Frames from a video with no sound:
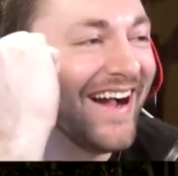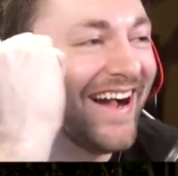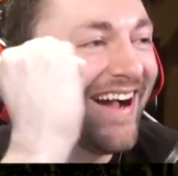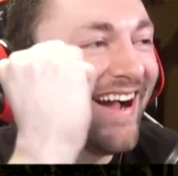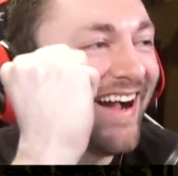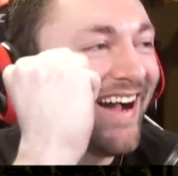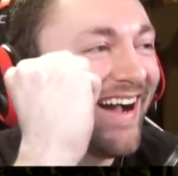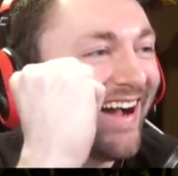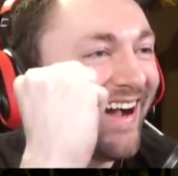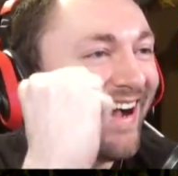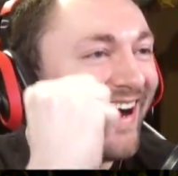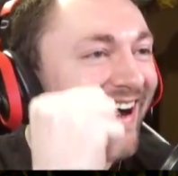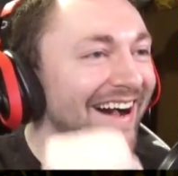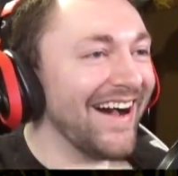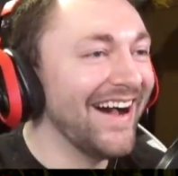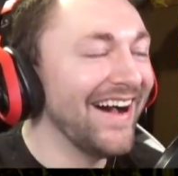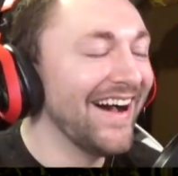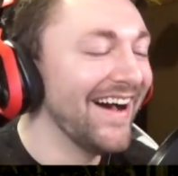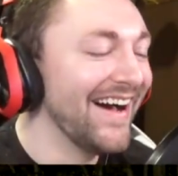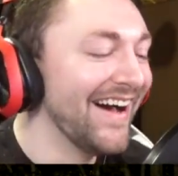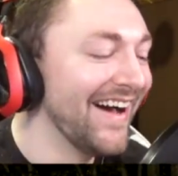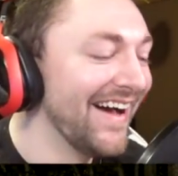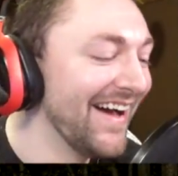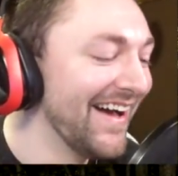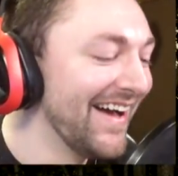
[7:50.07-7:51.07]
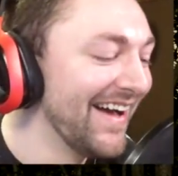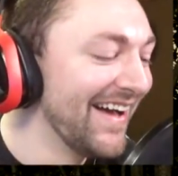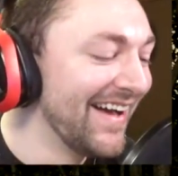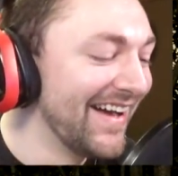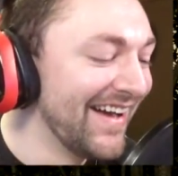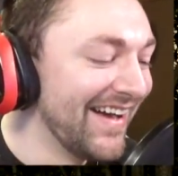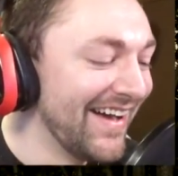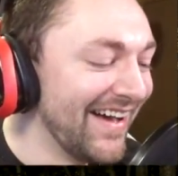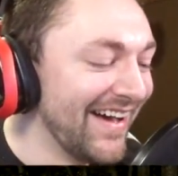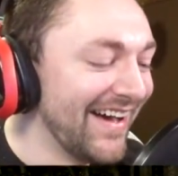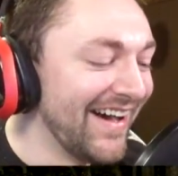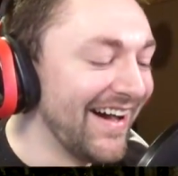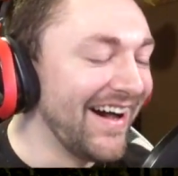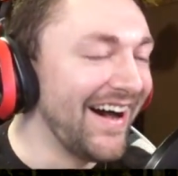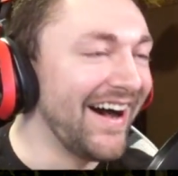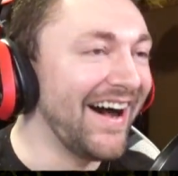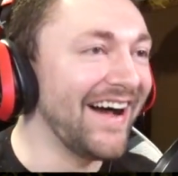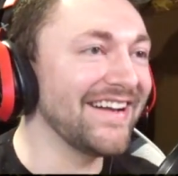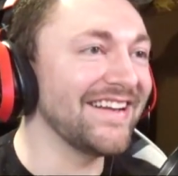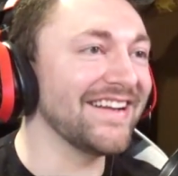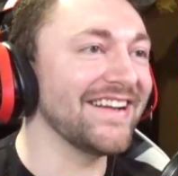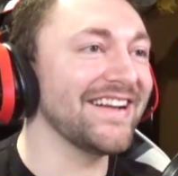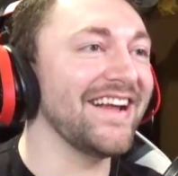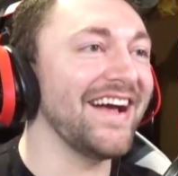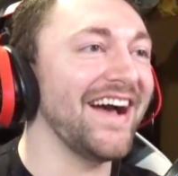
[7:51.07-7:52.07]
win? Did we win?
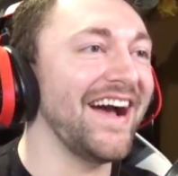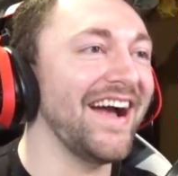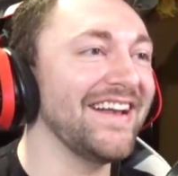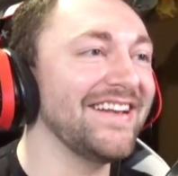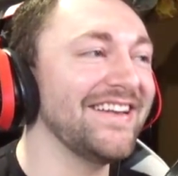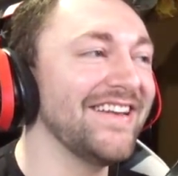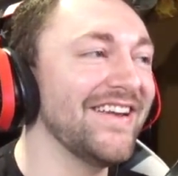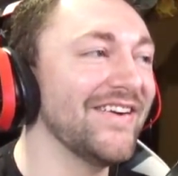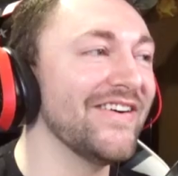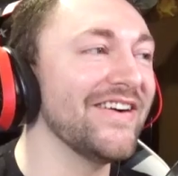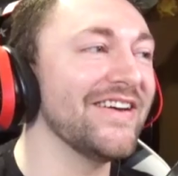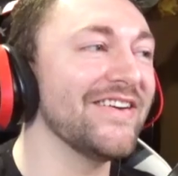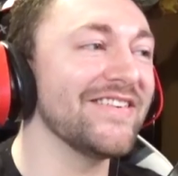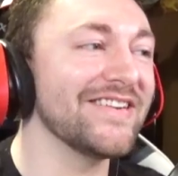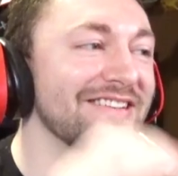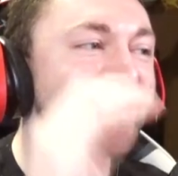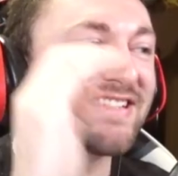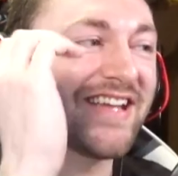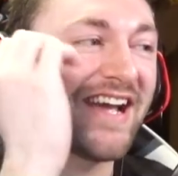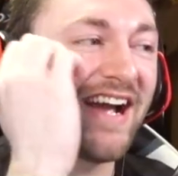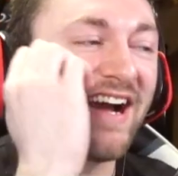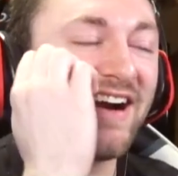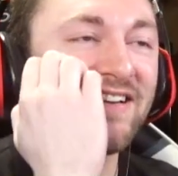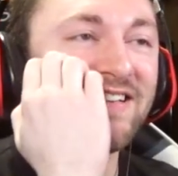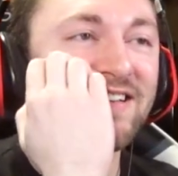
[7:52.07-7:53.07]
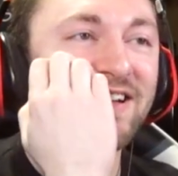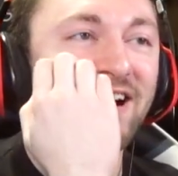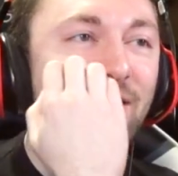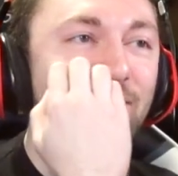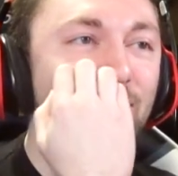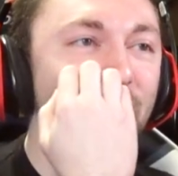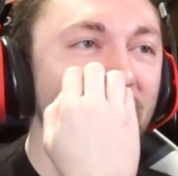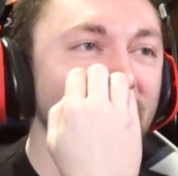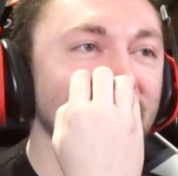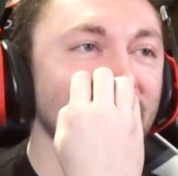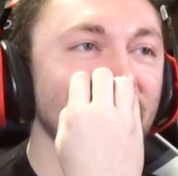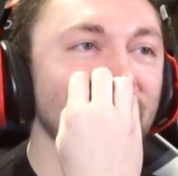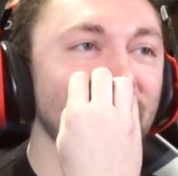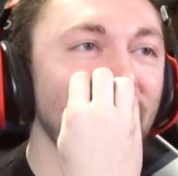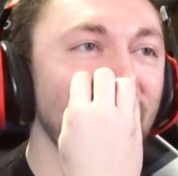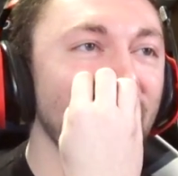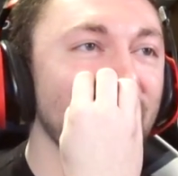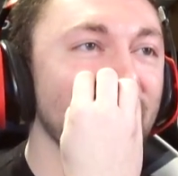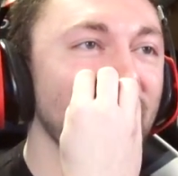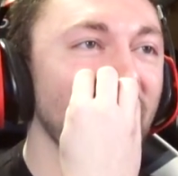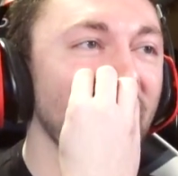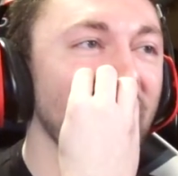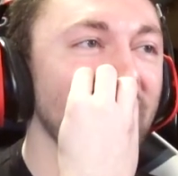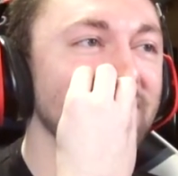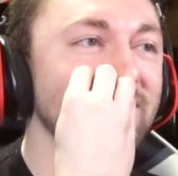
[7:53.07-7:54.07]
I knew he was down there. I picked the wrong
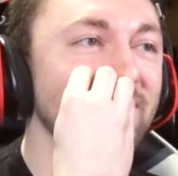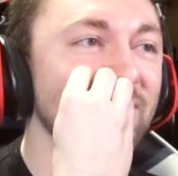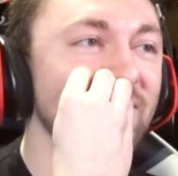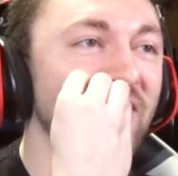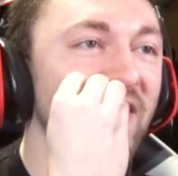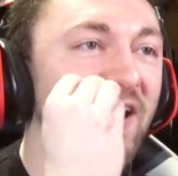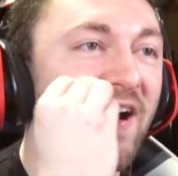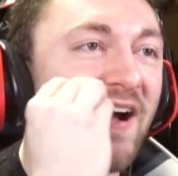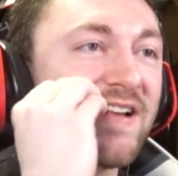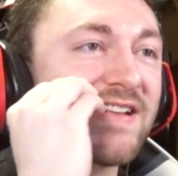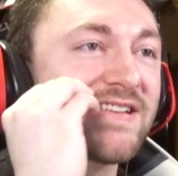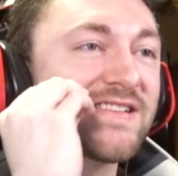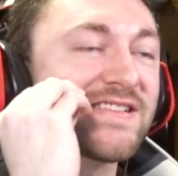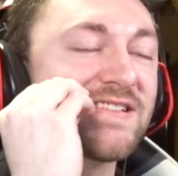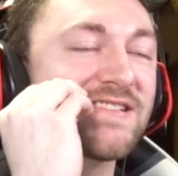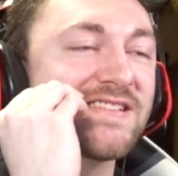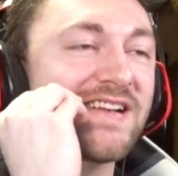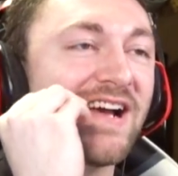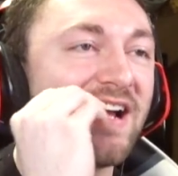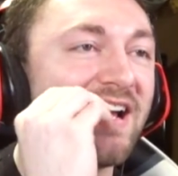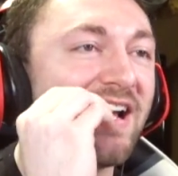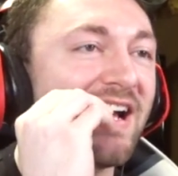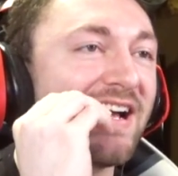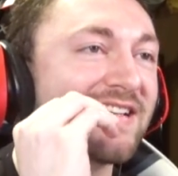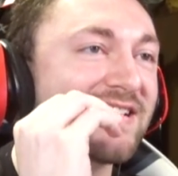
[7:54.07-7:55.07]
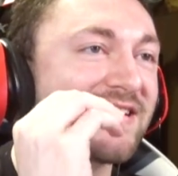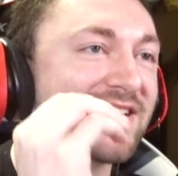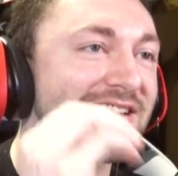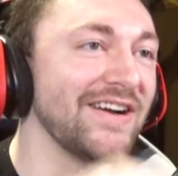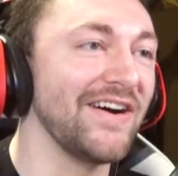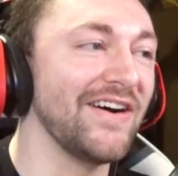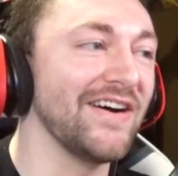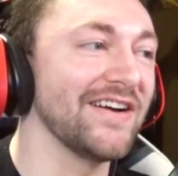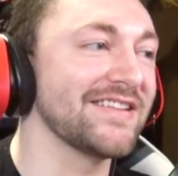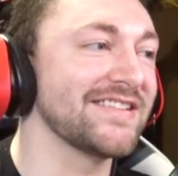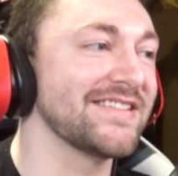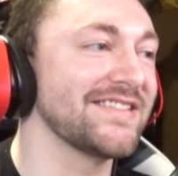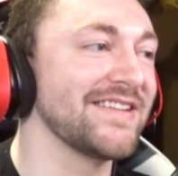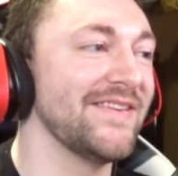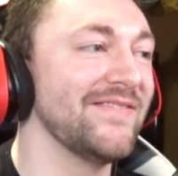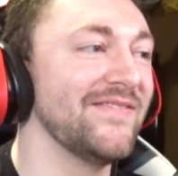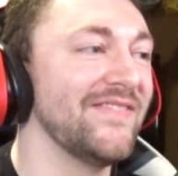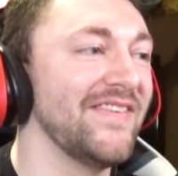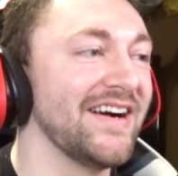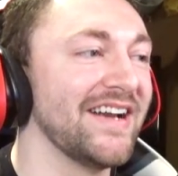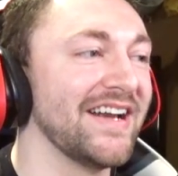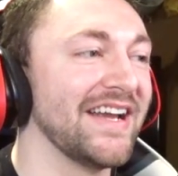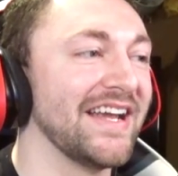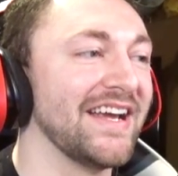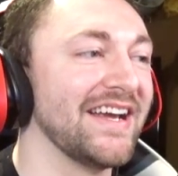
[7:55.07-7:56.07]
person, but I saw
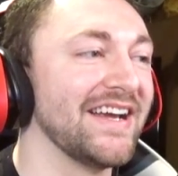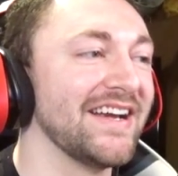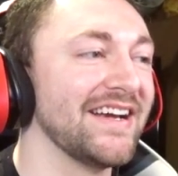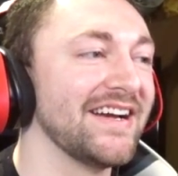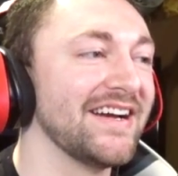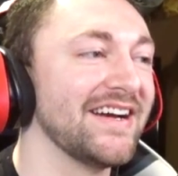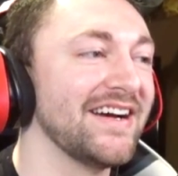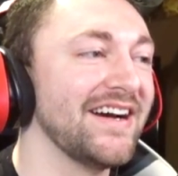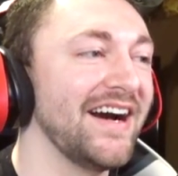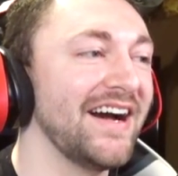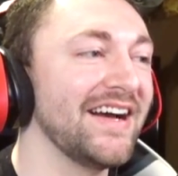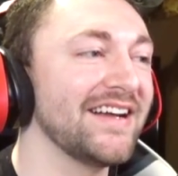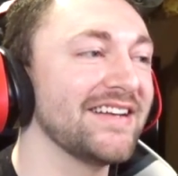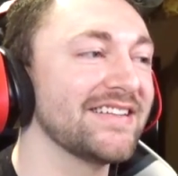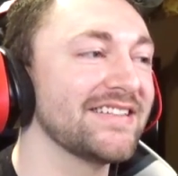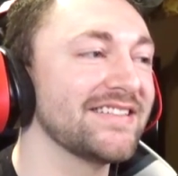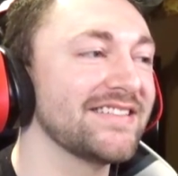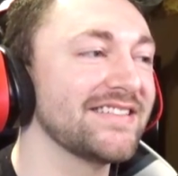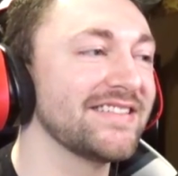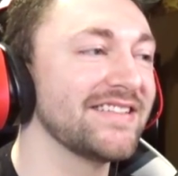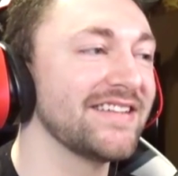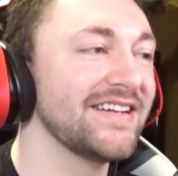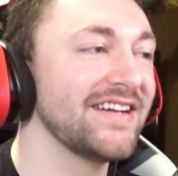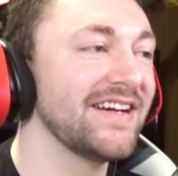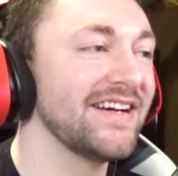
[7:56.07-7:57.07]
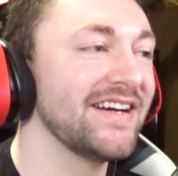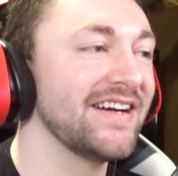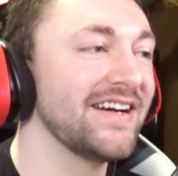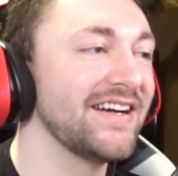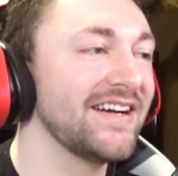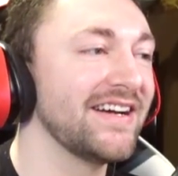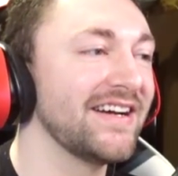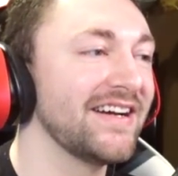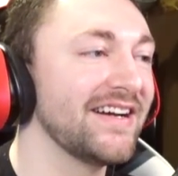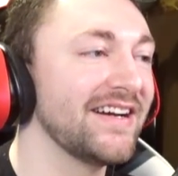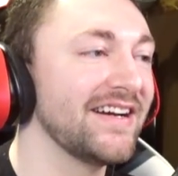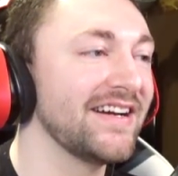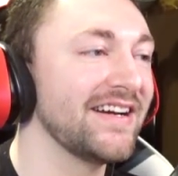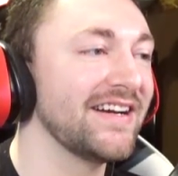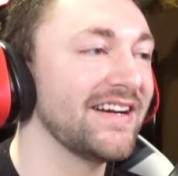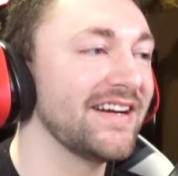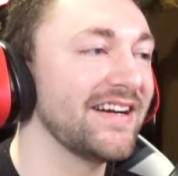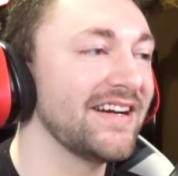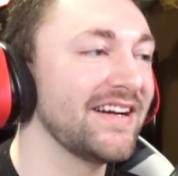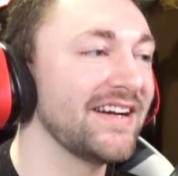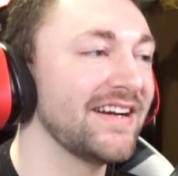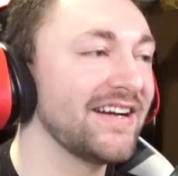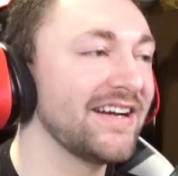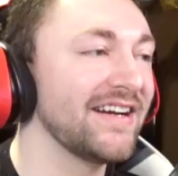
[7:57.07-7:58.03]
somebody. I was following Z for like